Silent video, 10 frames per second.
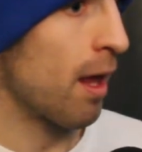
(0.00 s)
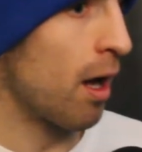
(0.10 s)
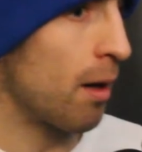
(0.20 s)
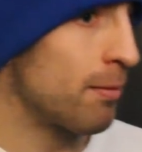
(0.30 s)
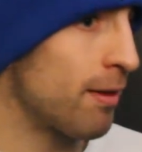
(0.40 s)

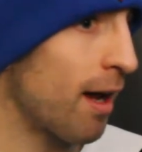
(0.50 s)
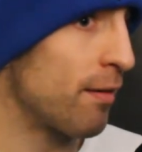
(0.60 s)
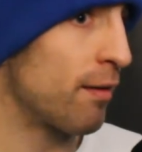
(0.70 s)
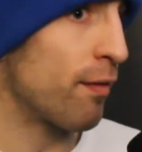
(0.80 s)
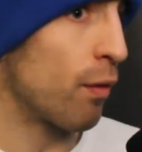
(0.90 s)
Um,
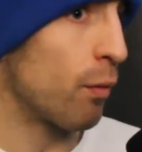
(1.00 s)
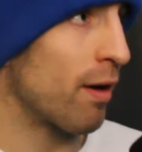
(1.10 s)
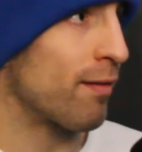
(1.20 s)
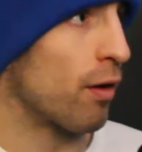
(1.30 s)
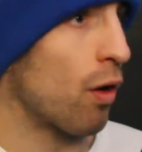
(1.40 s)
Davy fought
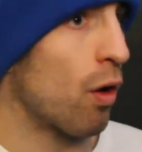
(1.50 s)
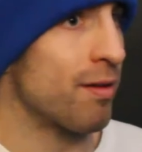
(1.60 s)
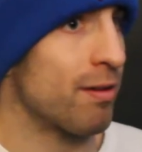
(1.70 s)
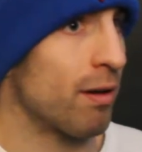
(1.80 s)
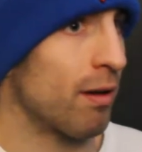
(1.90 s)
one of our
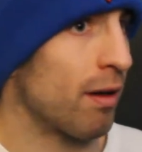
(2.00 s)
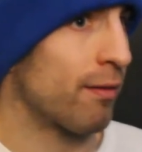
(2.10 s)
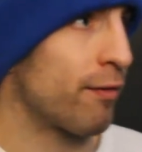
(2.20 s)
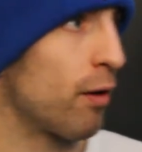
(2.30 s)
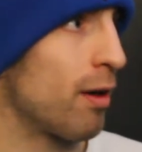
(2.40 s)
guys a
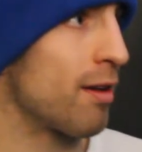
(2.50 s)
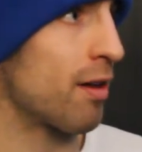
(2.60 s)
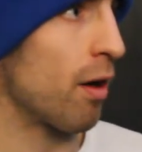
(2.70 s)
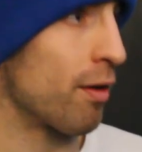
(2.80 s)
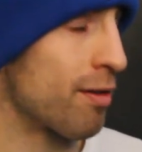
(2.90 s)
few years
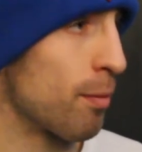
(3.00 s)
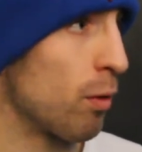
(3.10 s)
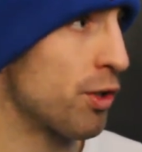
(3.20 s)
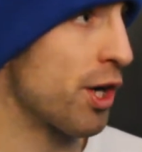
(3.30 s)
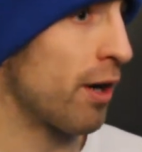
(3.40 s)
ago on a
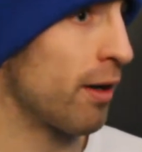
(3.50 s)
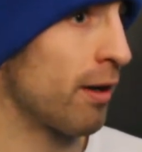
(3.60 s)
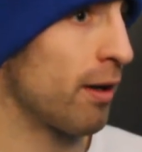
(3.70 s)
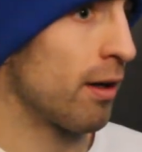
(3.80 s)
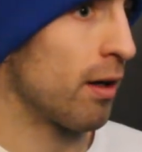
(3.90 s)
smaller show,
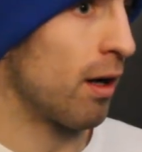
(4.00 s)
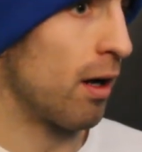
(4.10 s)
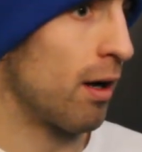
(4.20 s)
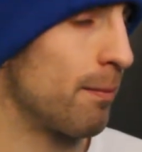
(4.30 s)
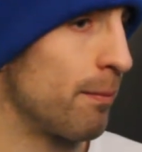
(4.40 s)

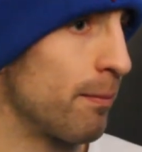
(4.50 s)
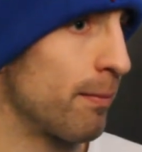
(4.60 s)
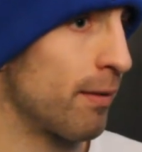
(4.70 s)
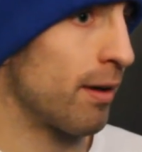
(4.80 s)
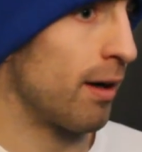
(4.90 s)
um,
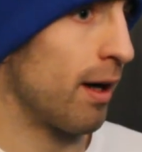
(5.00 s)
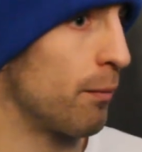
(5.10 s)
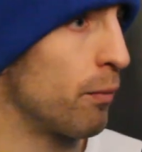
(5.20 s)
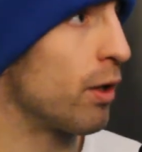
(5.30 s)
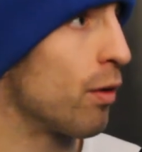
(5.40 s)

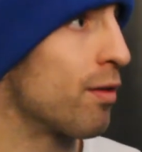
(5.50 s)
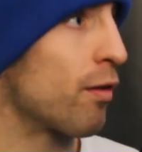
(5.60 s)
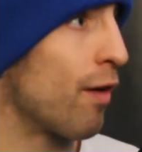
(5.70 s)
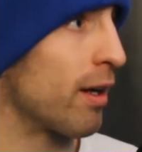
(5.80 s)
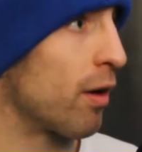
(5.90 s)
and we knew he was a
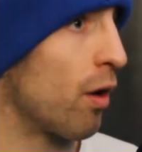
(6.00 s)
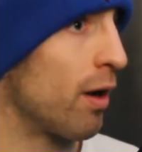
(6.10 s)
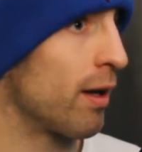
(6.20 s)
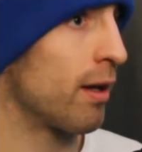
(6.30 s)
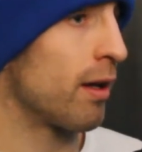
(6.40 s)
great guy.